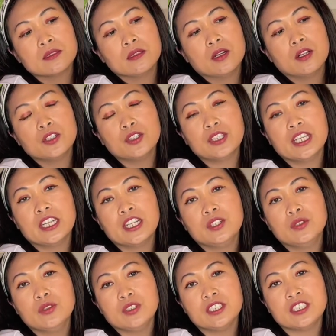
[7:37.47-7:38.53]
All you gotta
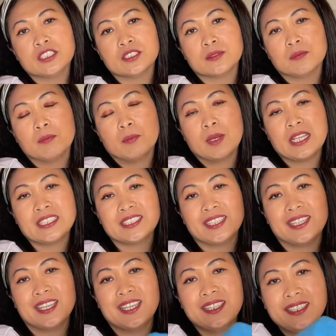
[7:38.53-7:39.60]
do is place
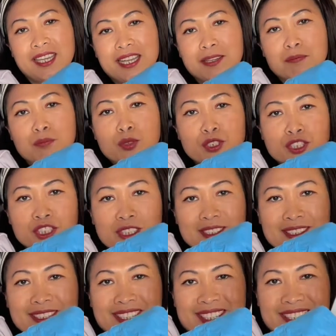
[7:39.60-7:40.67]
it in and push it
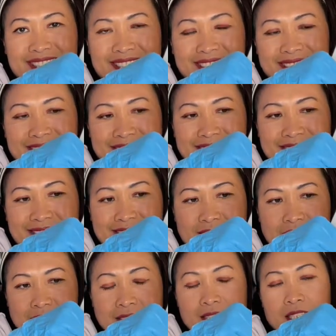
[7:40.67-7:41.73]

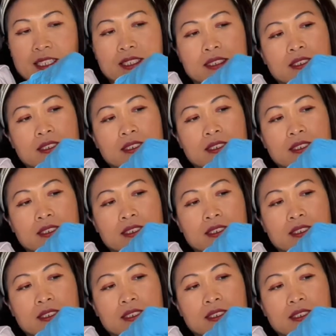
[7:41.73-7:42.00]
tight.